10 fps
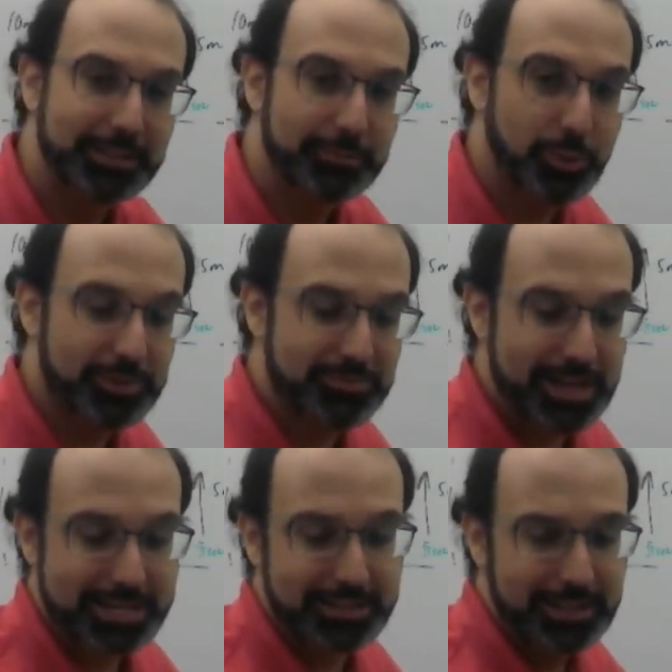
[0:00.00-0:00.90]
Point of
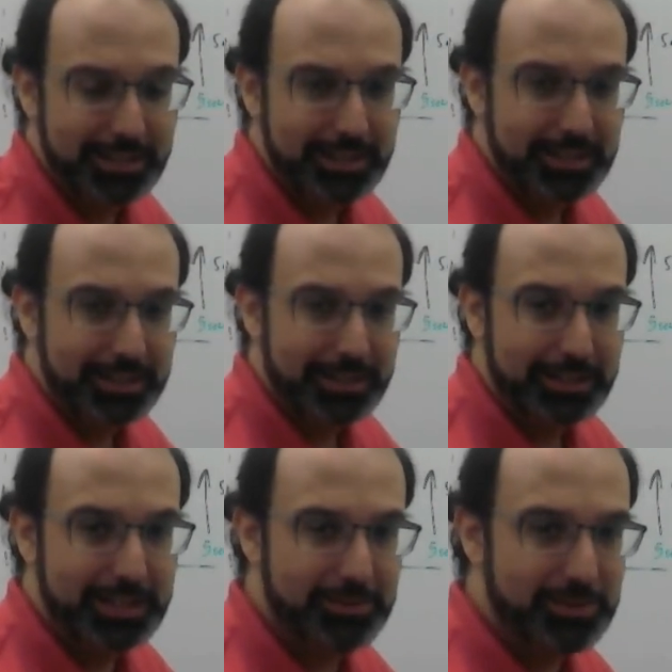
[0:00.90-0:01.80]
fact,
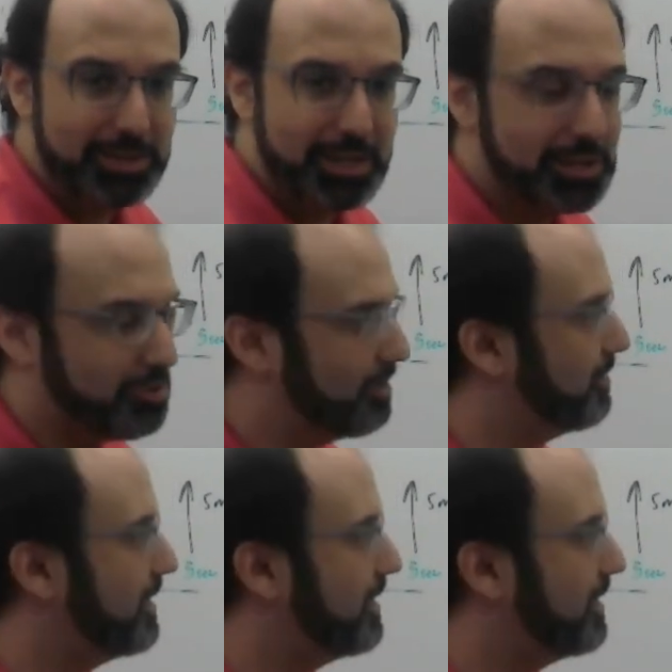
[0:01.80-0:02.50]
given the nature of